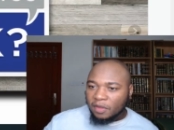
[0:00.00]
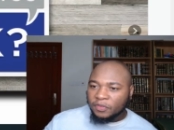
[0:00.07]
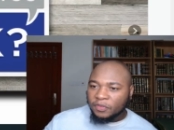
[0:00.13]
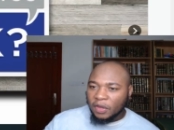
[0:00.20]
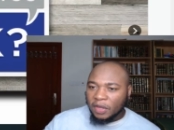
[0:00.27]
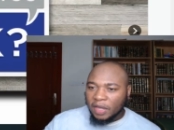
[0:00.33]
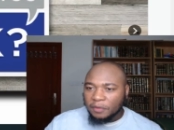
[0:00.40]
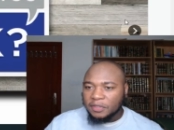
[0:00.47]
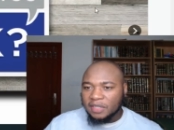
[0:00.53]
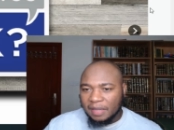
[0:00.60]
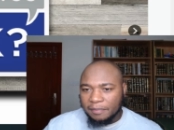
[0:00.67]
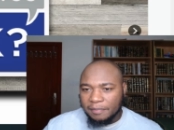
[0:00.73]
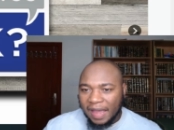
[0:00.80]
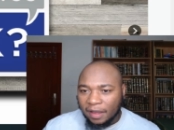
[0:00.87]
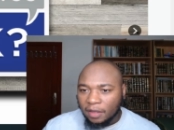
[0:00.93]
So here's
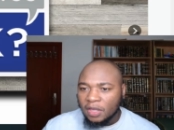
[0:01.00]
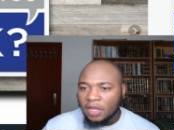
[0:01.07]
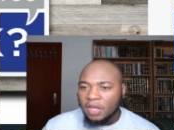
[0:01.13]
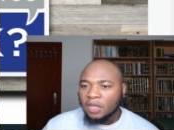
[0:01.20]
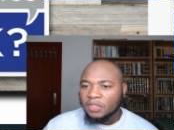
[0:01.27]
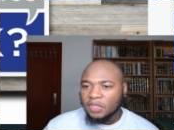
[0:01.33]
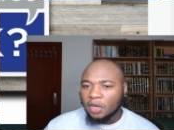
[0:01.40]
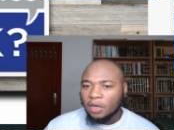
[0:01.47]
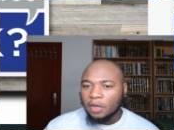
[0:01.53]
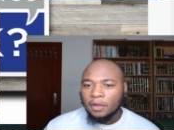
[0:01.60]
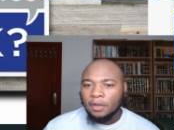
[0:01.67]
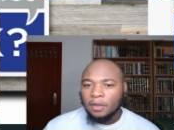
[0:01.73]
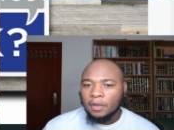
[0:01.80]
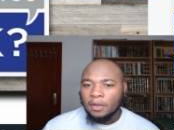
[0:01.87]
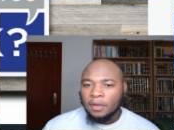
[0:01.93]
ClickBank.
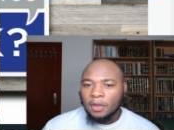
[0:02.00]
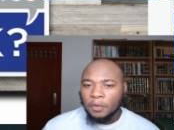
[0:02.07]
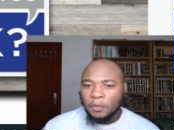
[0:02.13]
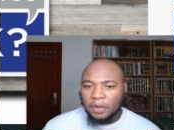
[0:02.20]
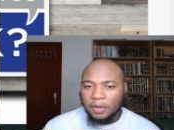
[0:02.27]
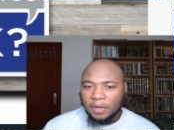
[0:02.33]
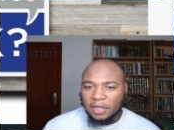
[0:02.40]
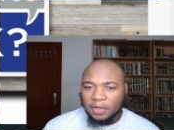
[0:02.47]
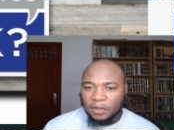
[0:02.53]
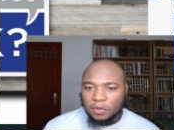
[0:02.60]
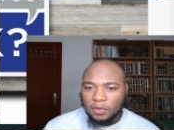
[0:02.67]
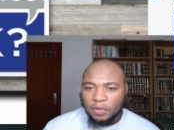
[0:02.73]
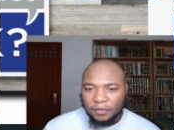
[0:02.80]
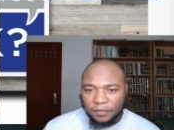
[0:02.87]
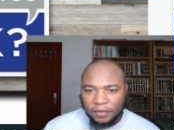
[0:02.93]
So we're going to go
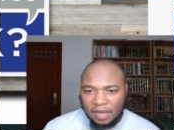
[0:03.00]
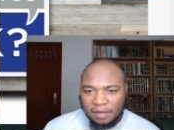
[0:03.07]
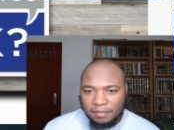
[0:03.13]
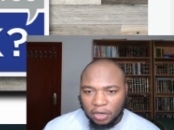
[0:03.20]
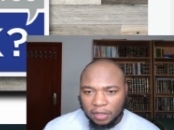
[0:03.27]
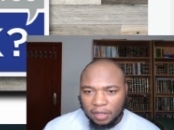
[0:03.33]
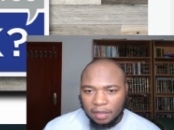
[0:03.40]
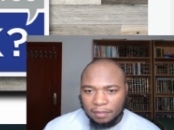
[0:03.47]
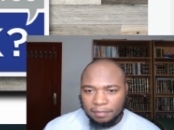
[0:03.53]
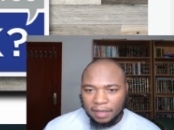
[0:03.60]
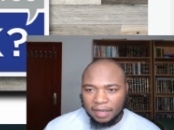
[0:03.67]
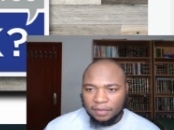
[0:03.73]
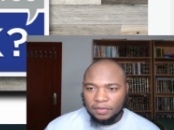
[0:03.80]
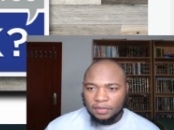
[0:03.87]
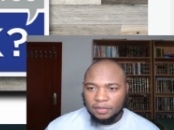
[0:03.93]
to affiliate marketing
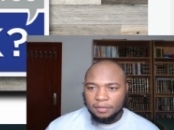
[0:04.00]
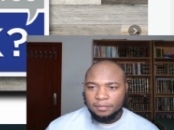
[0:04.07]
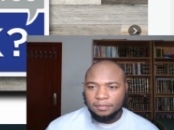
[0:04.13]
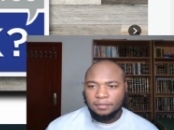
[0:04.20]
place.